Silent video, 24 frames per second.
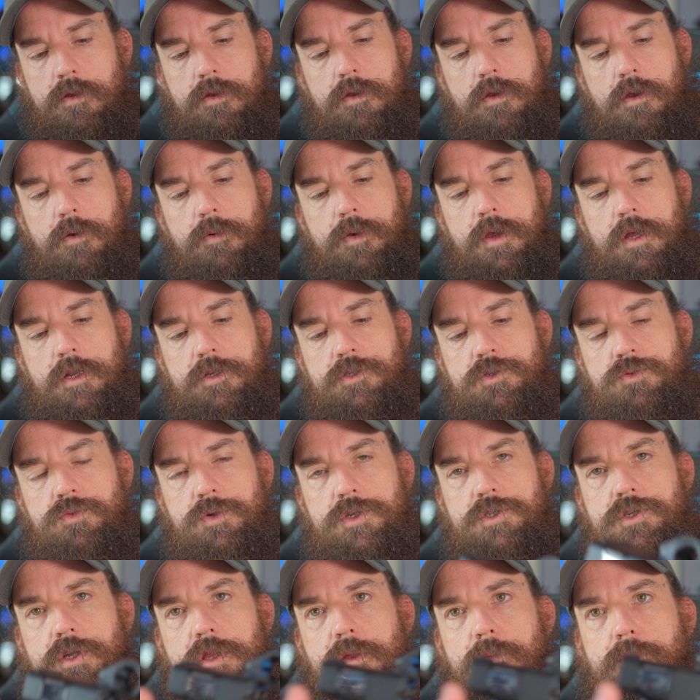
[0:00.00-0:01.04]
Oh, we got a
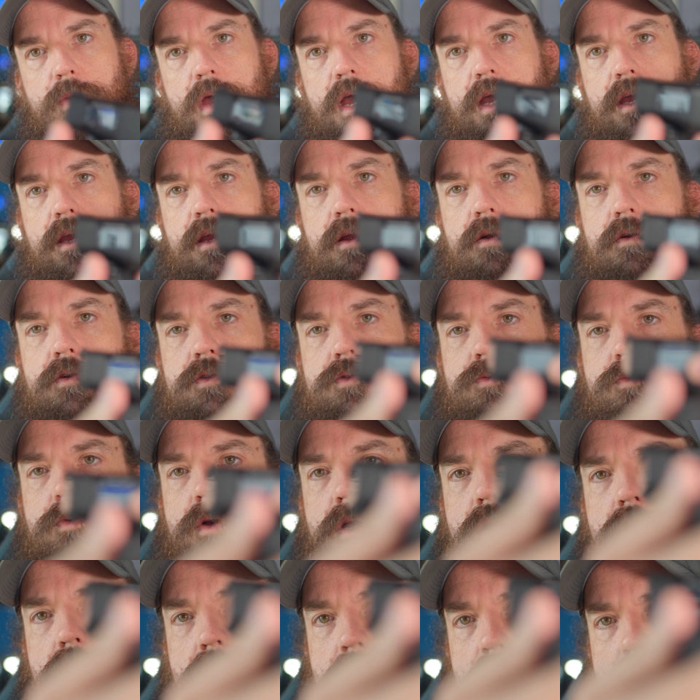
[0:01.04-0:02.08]
switch on the back here as
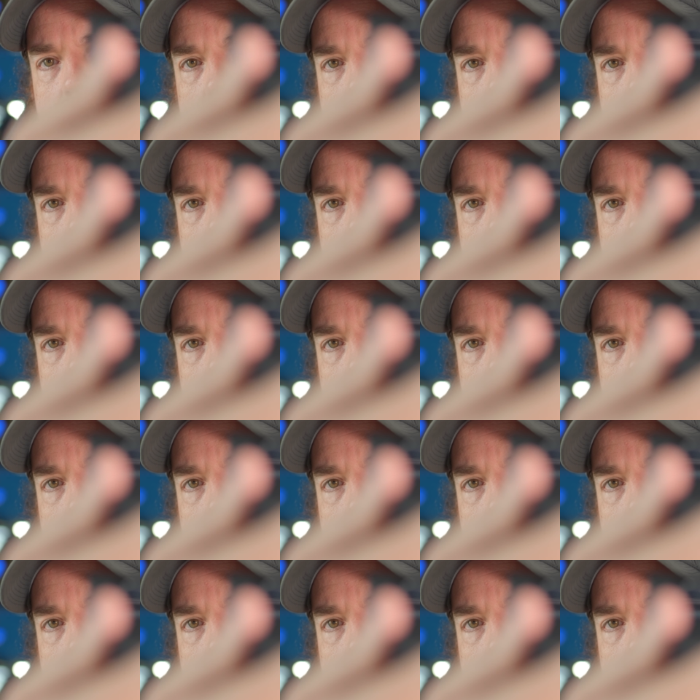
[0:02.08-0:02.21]
well.